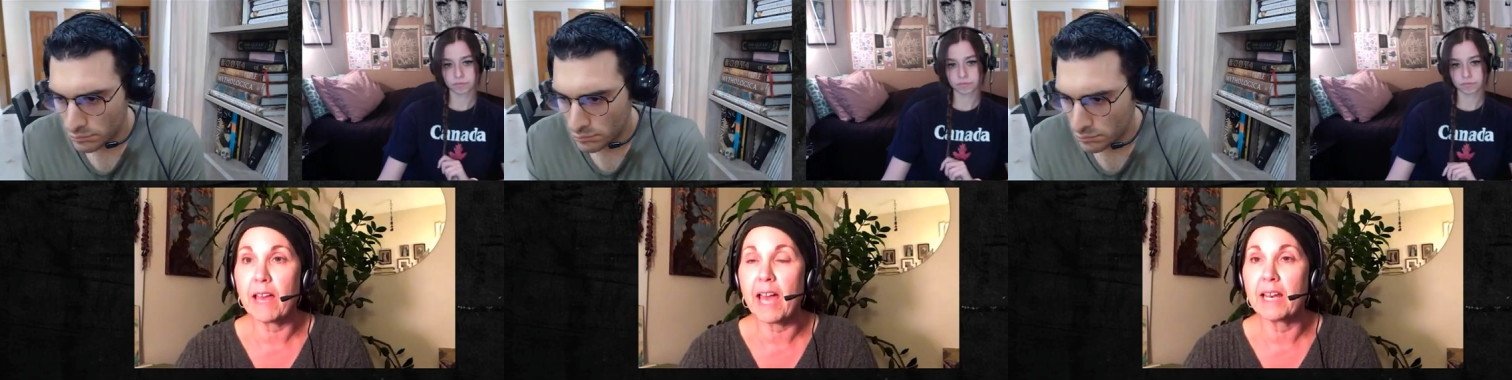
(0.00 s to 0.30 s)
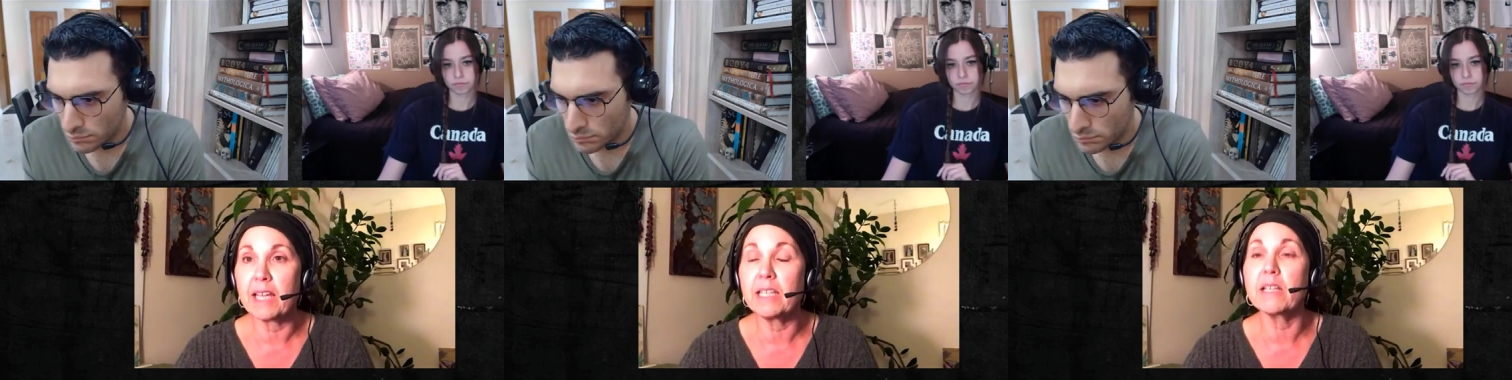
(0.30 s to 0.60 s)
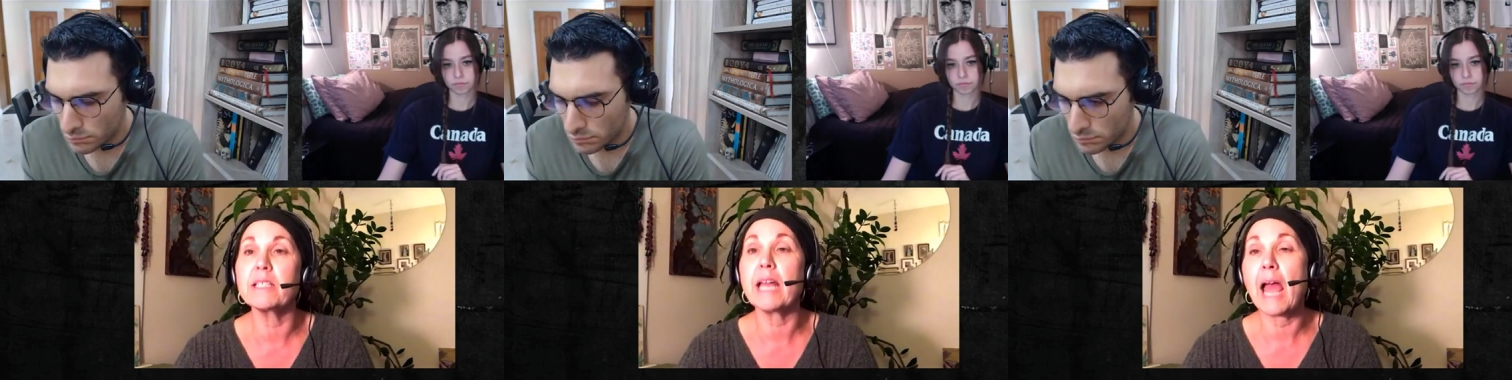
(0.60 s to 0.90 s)
Speaker 1: that he
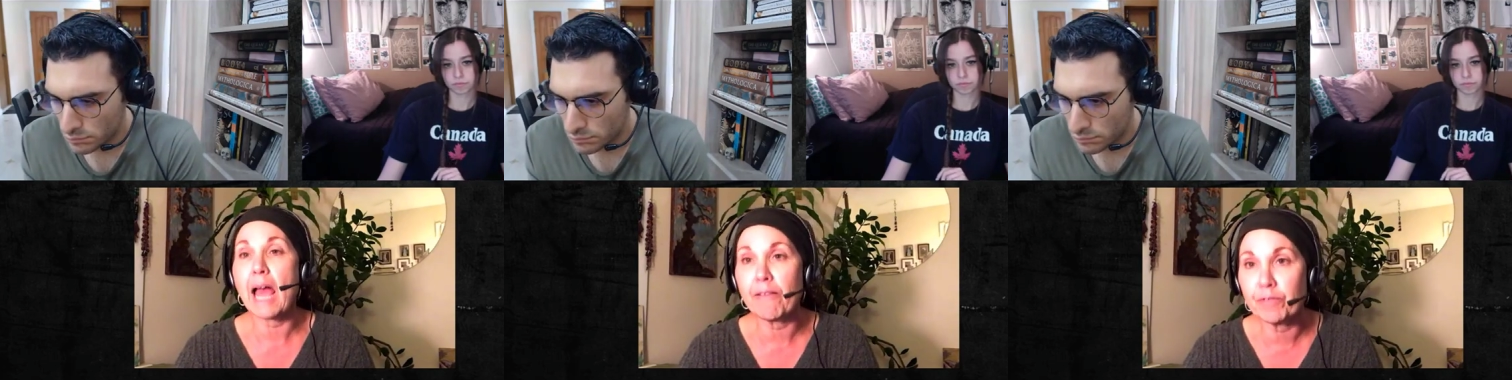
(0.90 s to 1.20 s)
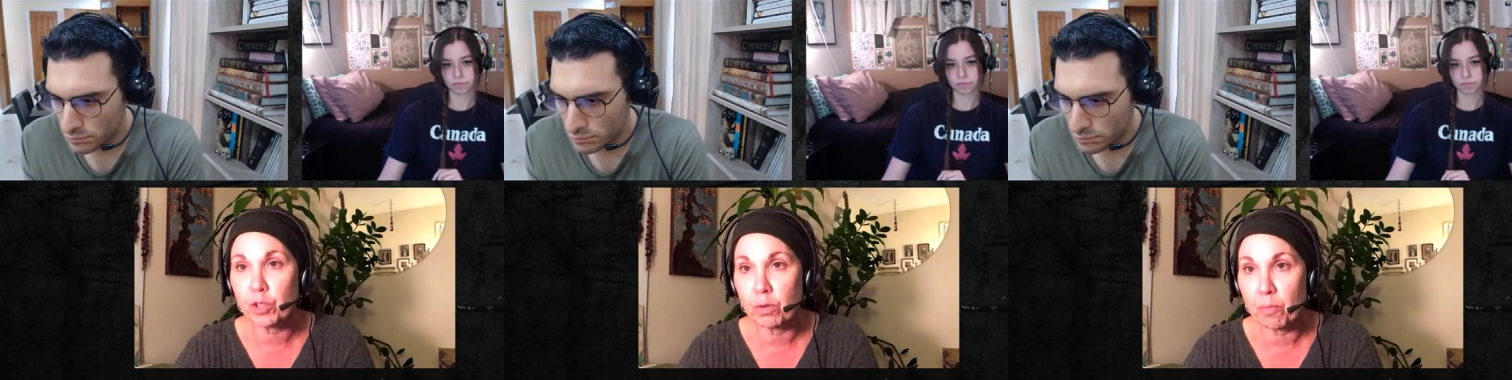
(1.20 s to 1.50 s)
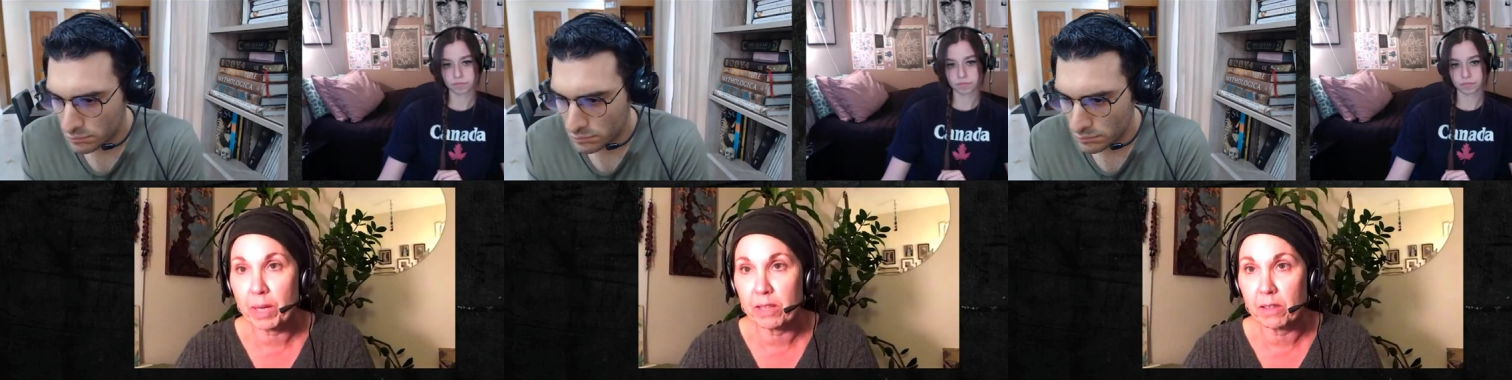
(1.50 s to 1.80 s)
doesn't have to
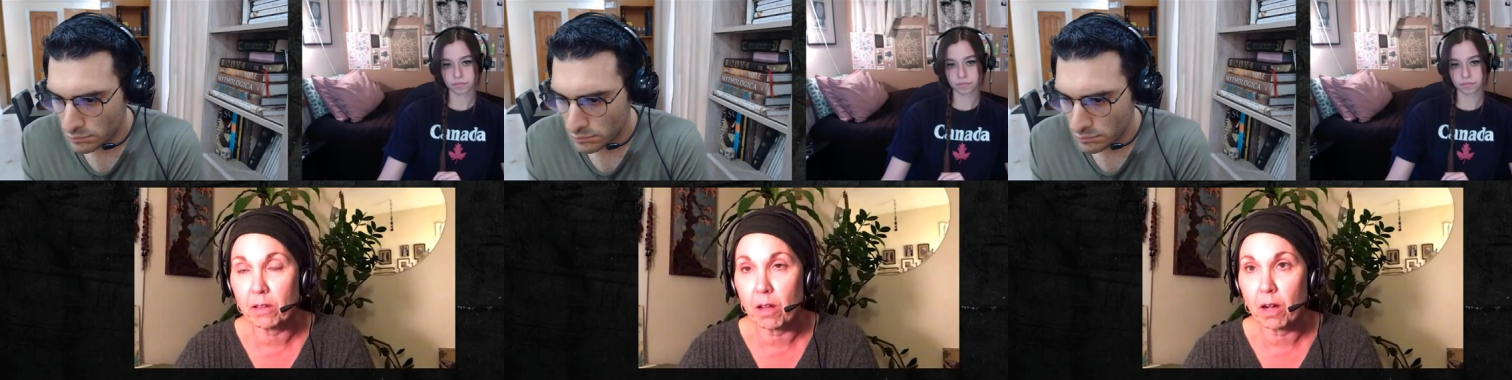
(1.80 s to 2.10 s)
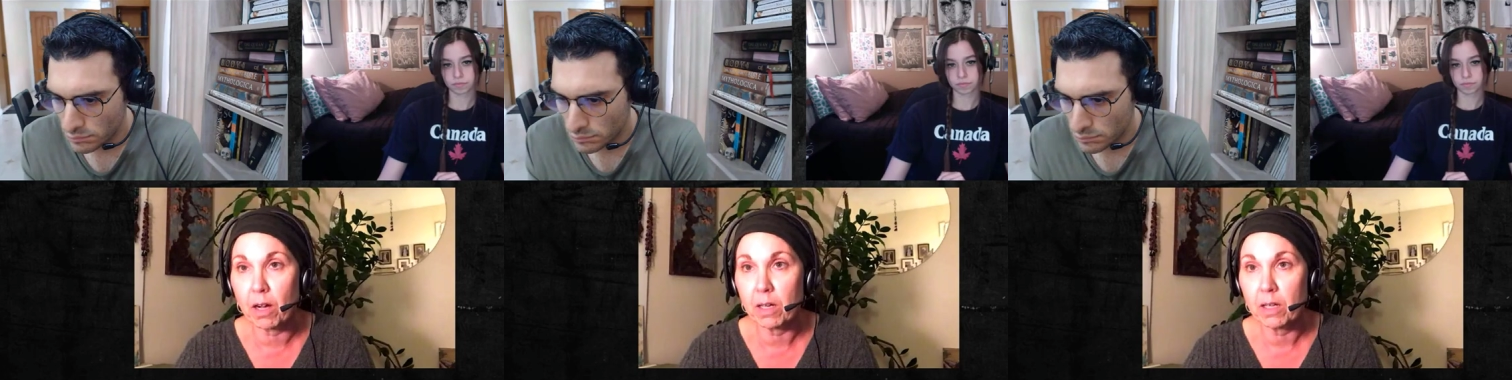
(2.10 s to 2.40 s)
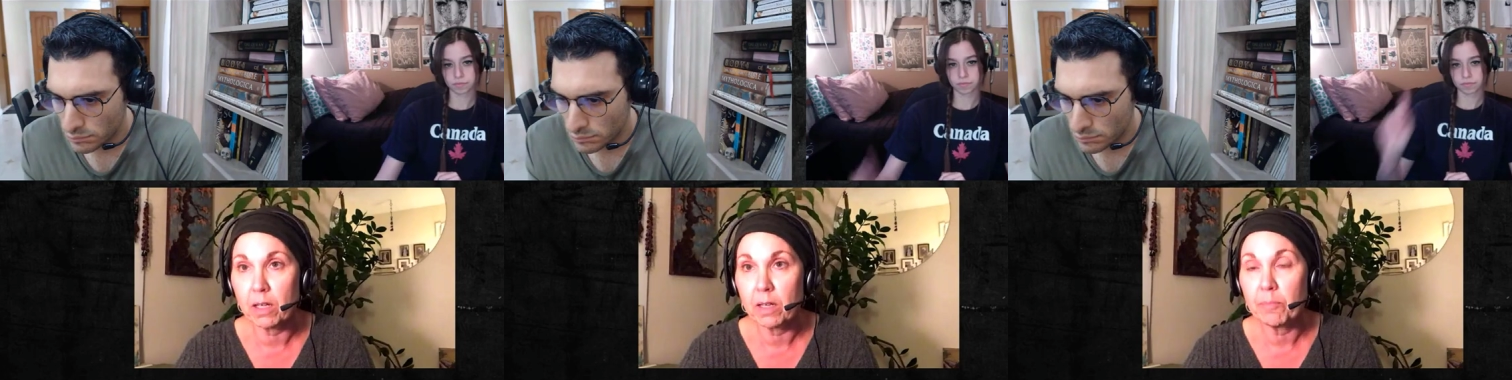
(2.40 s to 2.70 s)
obey the law
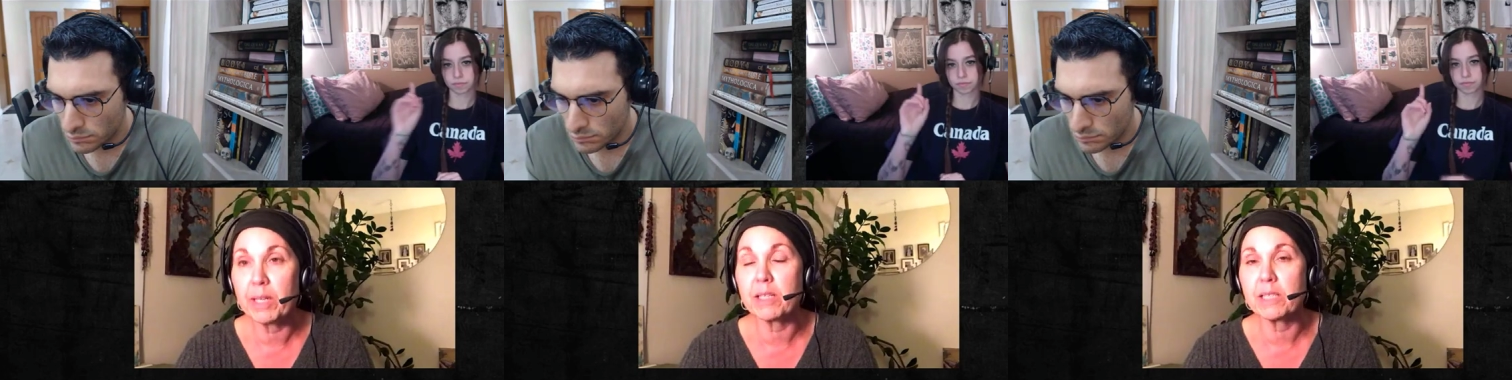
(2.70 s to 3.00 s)
because